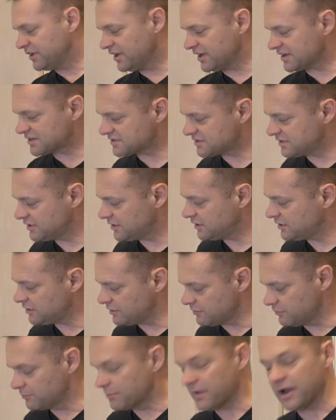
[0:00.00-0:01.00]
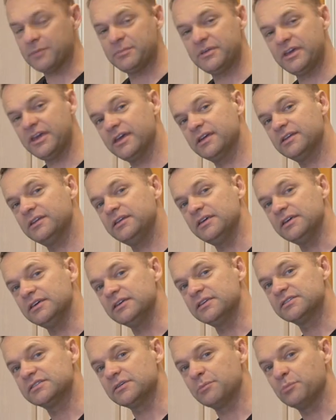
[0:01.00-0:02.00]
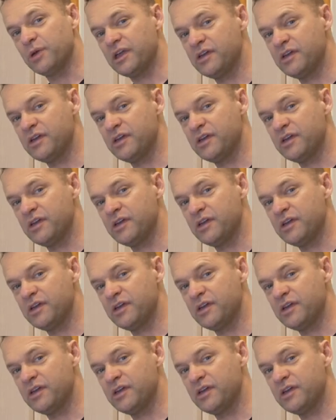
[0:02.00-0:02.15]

The next thing might be handy is